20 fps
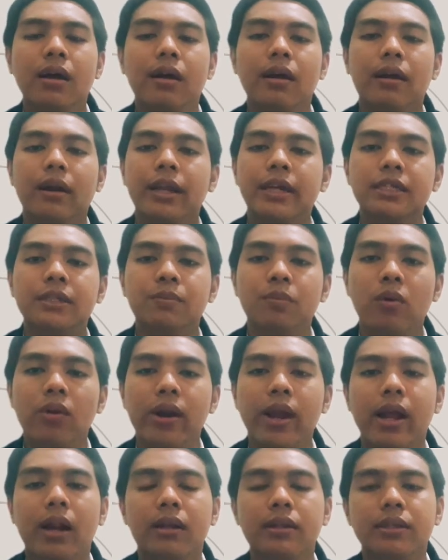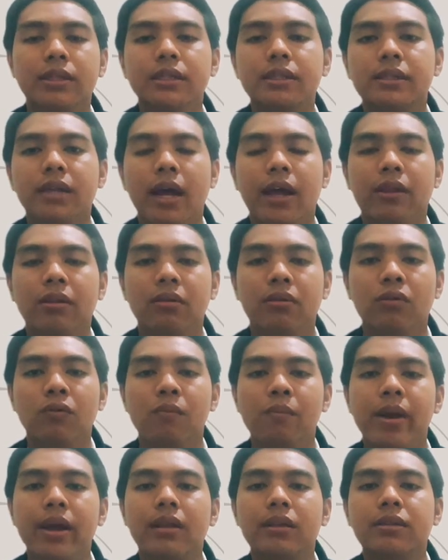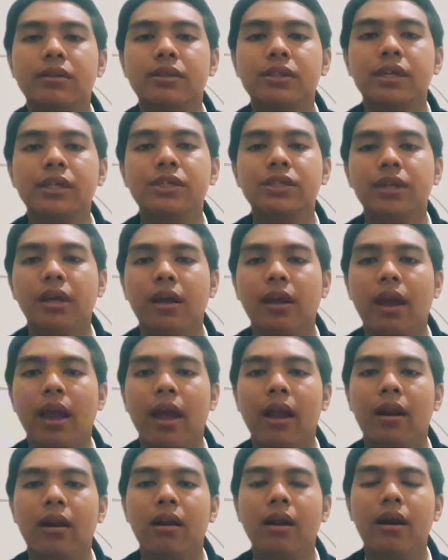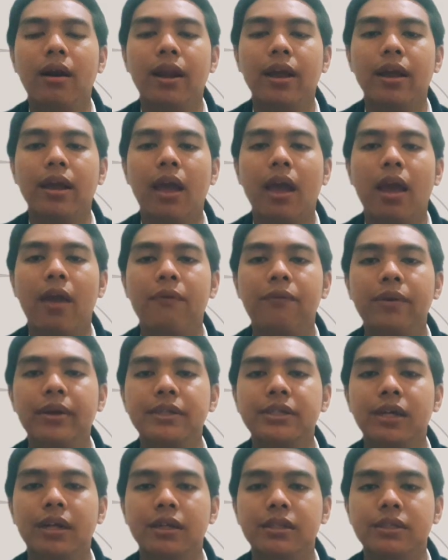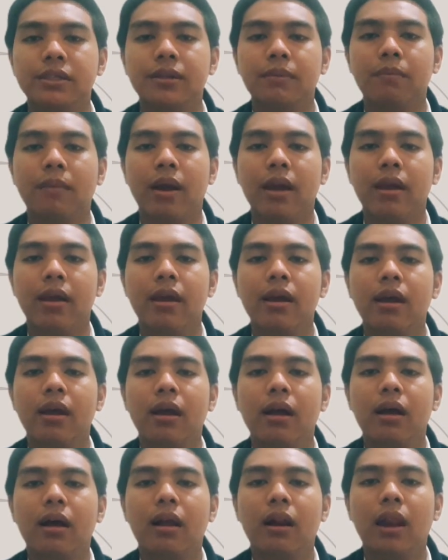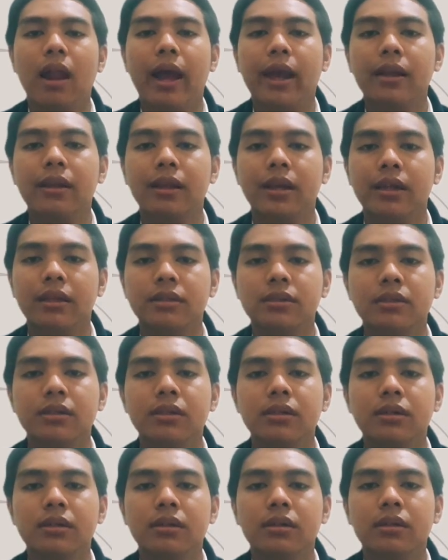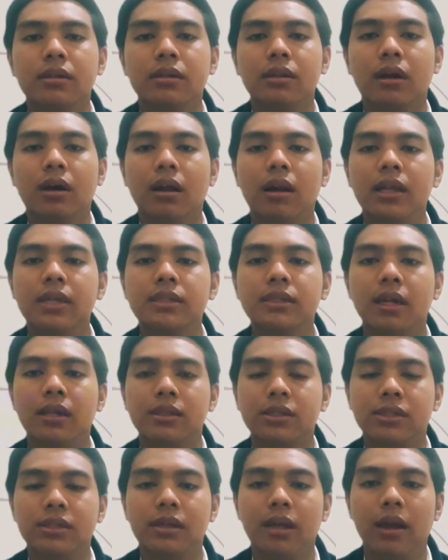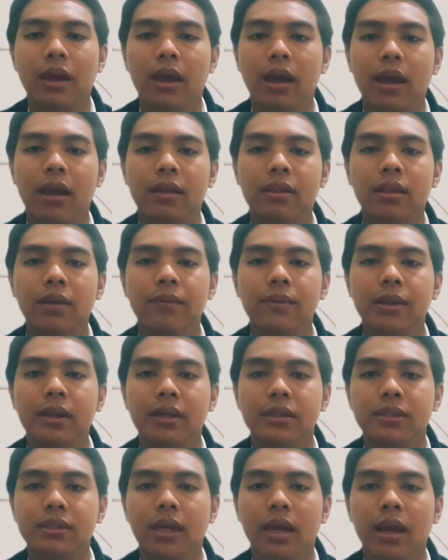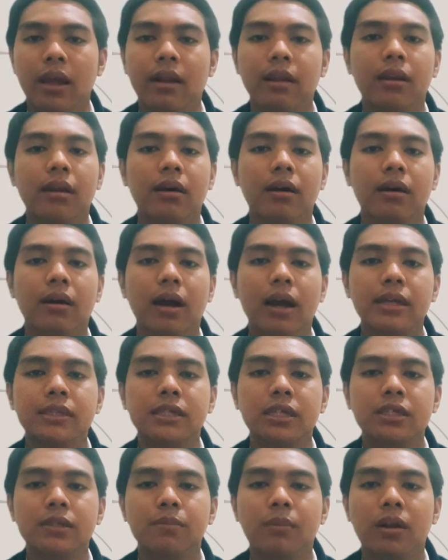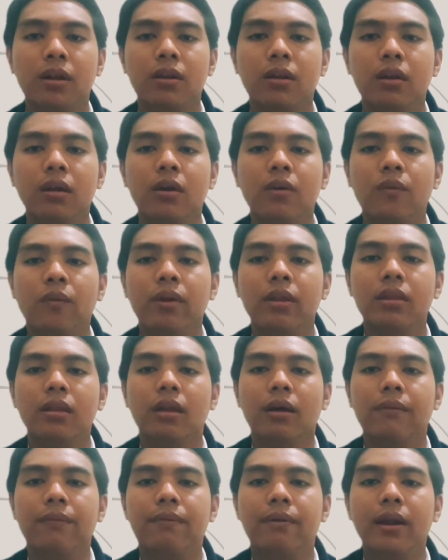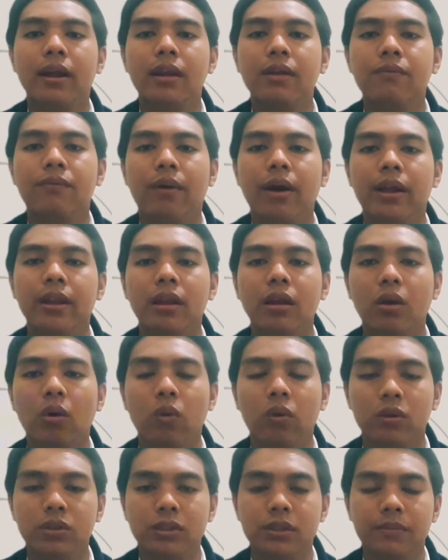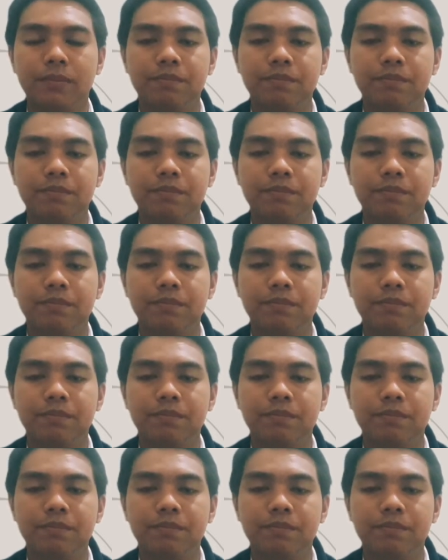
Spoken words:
This model designed to make teaching and learning efficient by aligning the lessons, activities, and the assessment with the predefined goals.